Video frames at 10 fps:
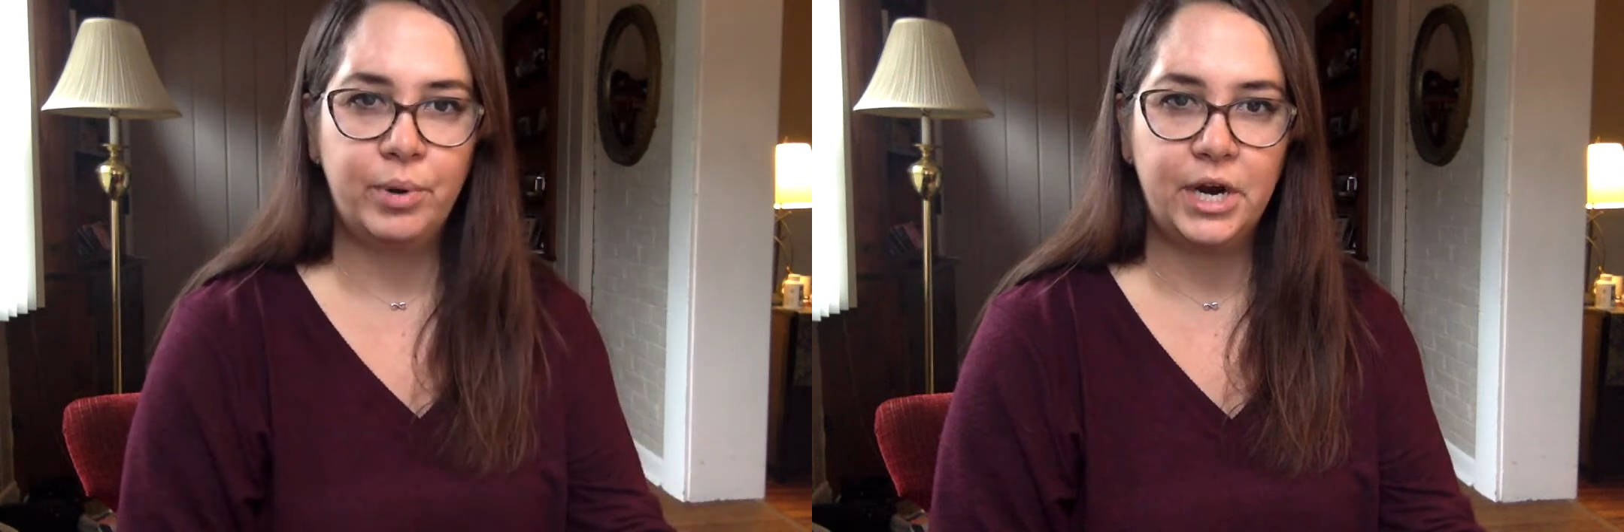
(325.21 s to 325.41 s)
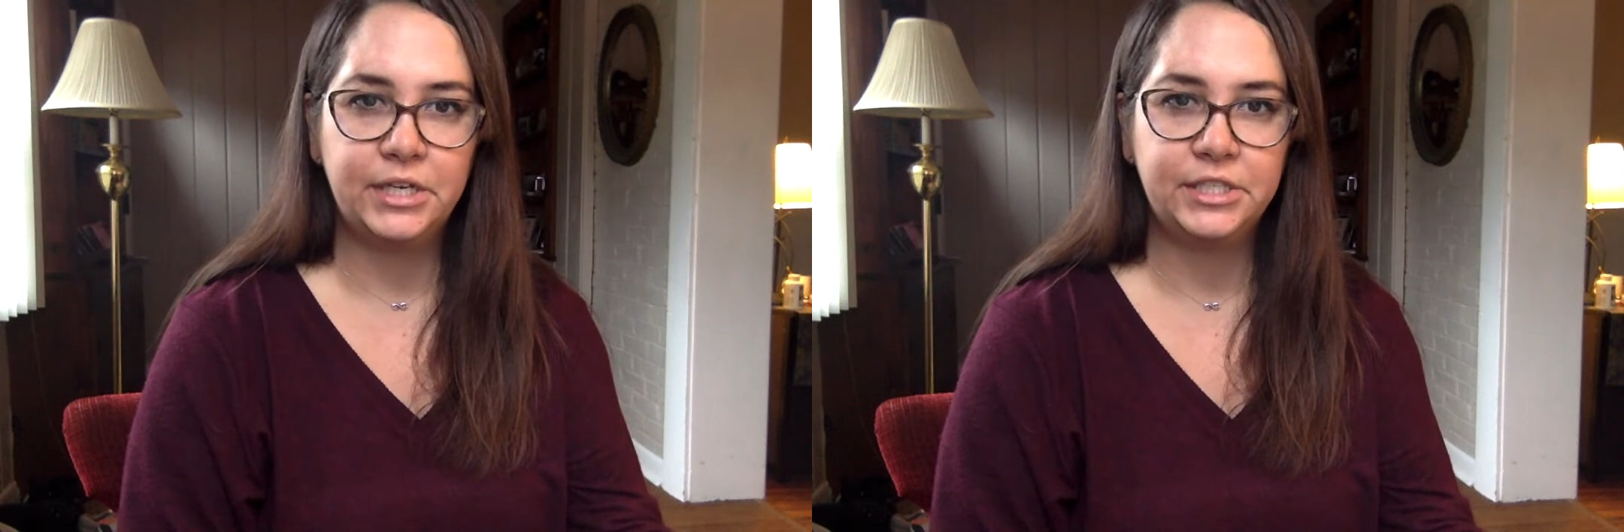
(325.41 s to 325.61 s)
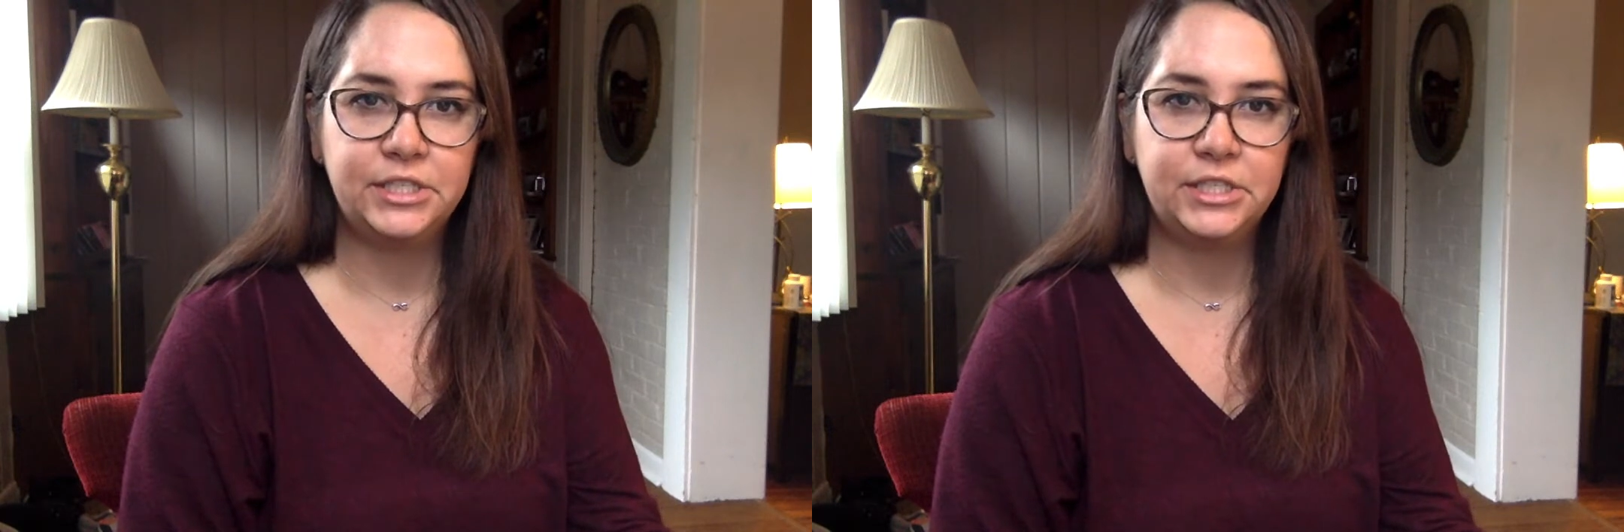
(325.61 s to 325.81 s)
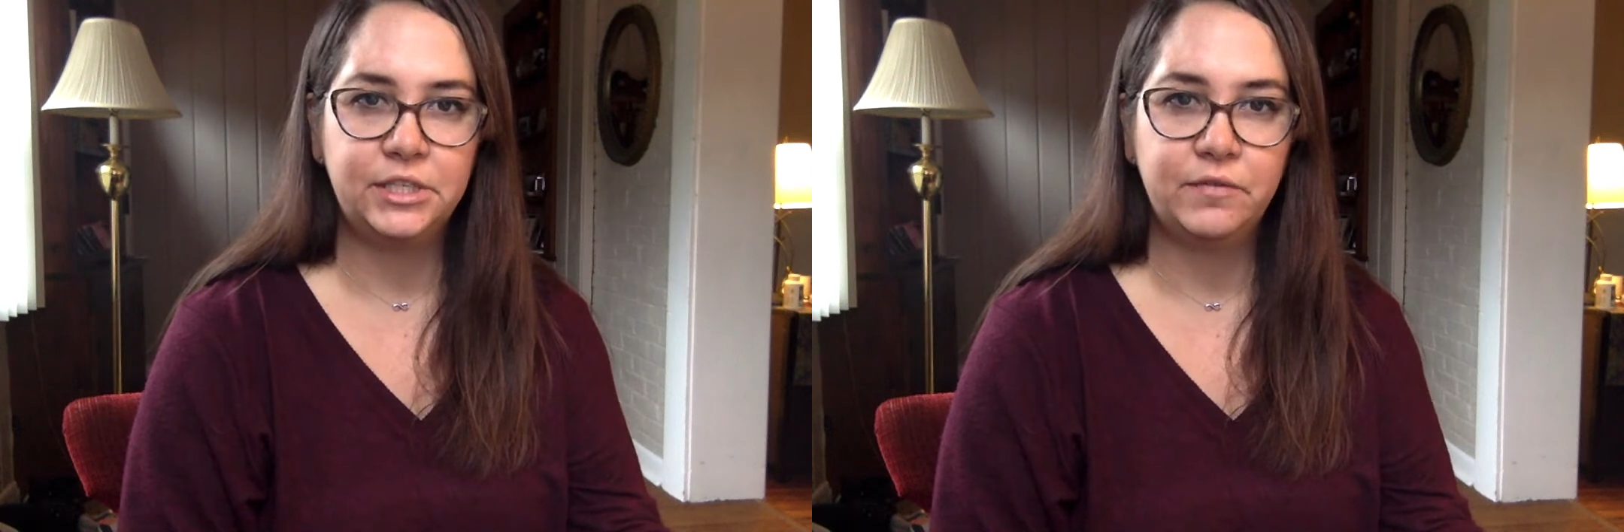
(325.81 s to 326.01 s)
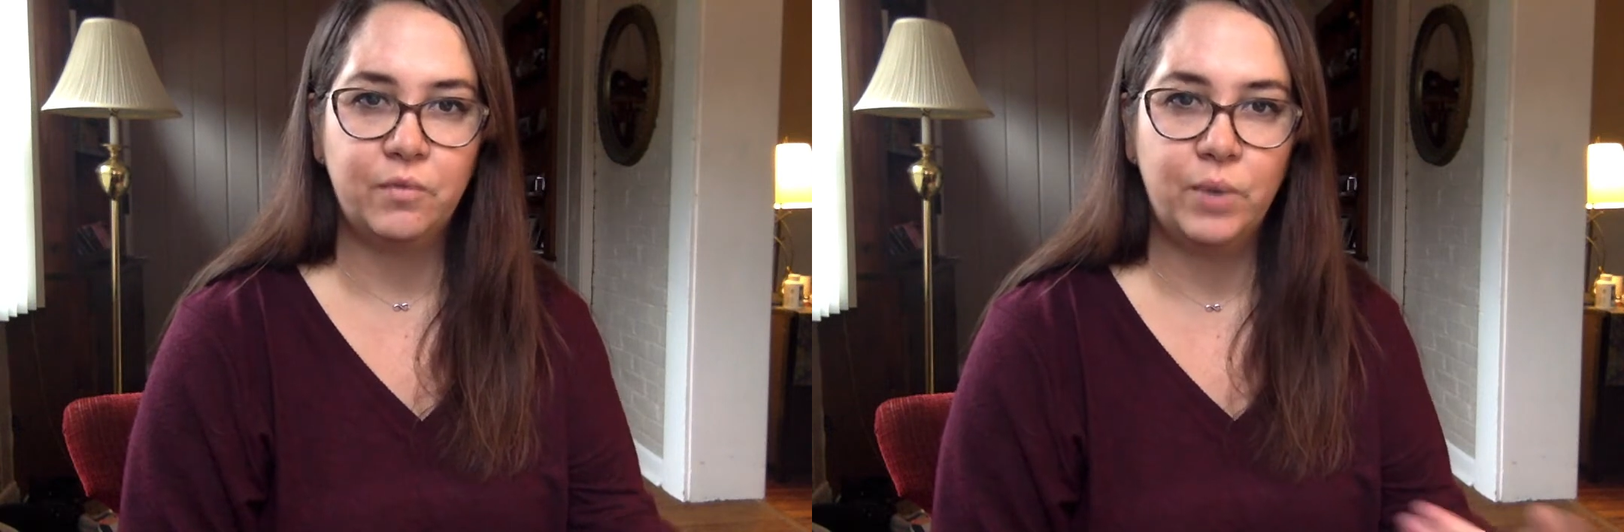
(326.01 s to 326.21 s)
practices
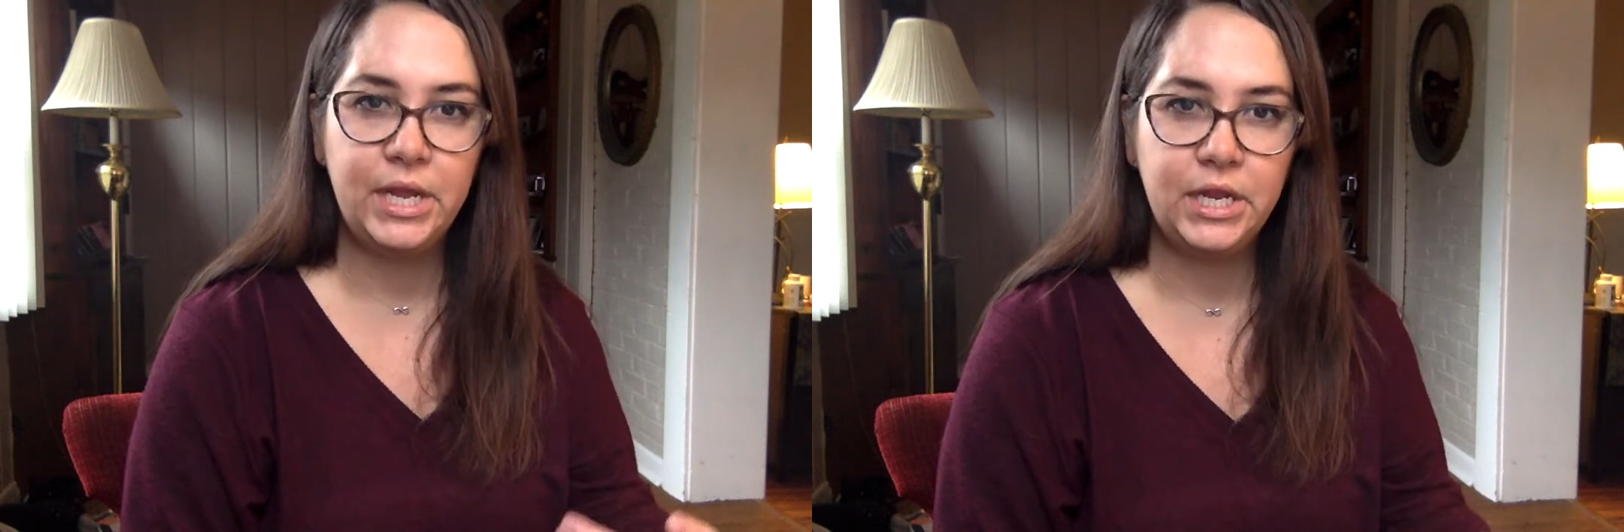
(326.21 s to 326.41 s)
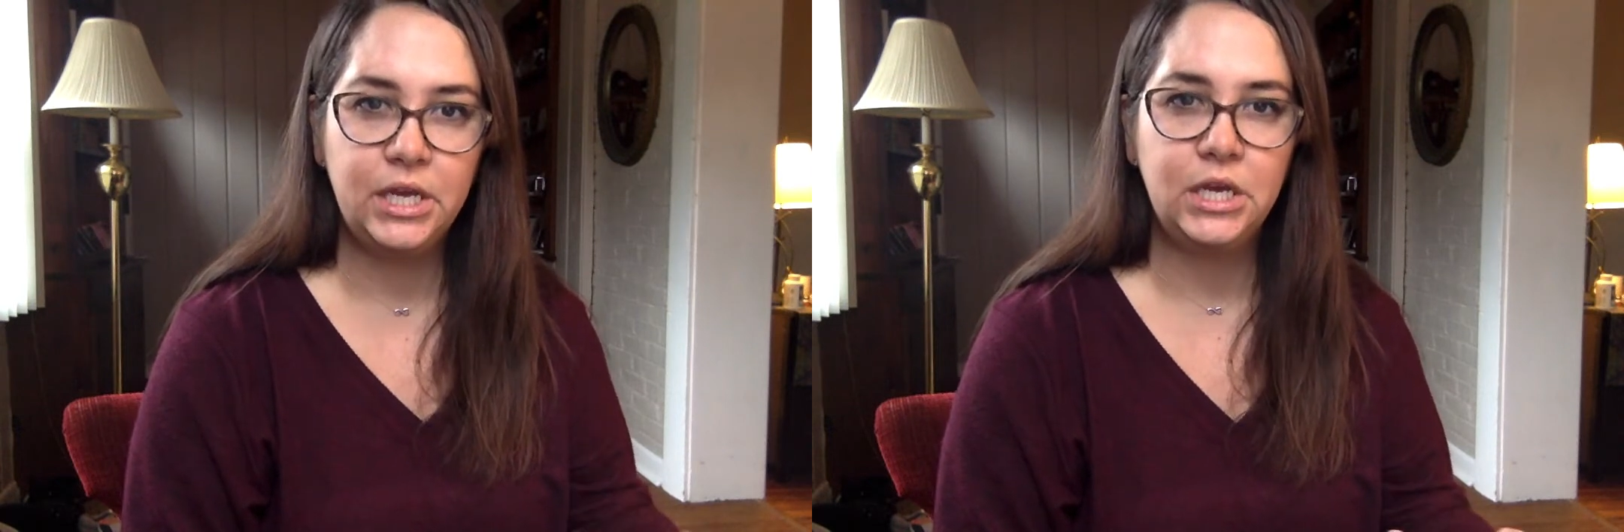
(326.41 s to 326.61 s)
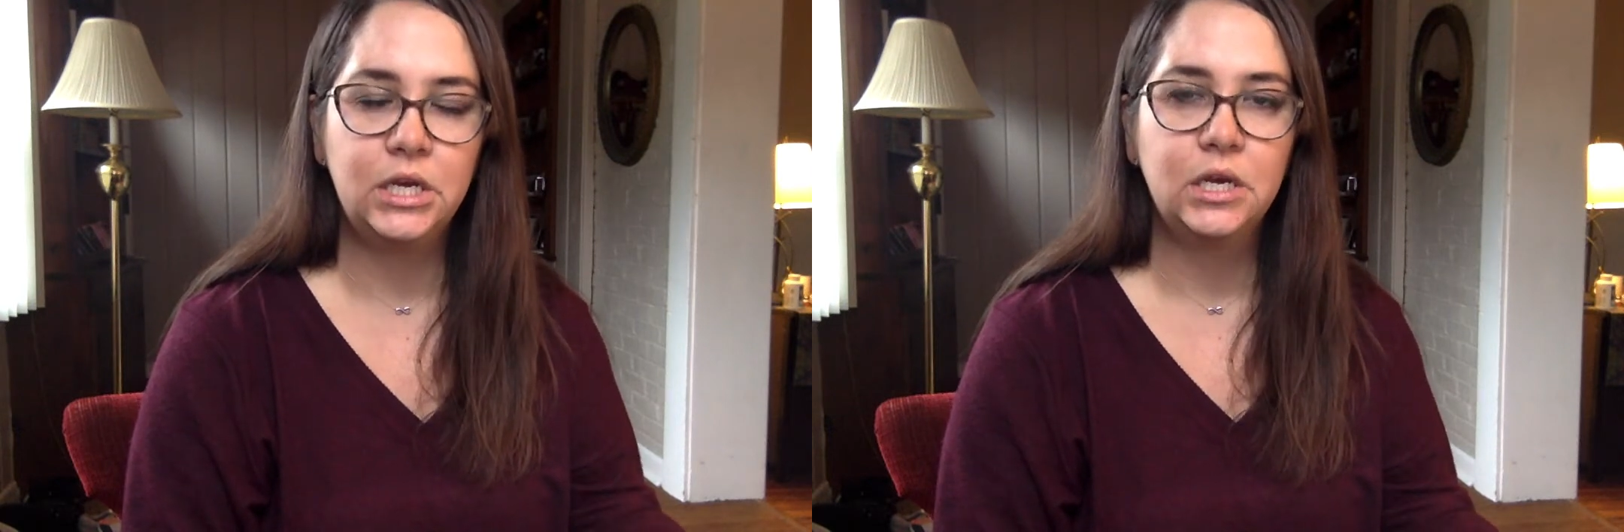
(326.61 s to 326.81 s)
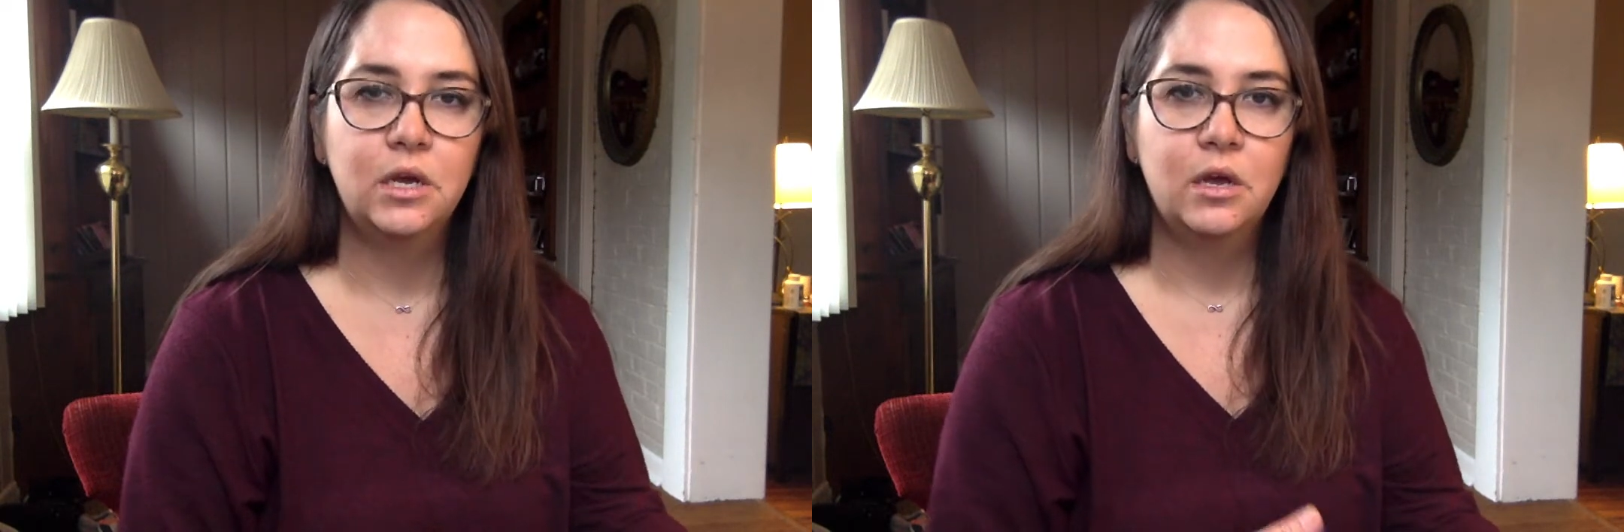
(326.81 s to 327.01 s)
of reading,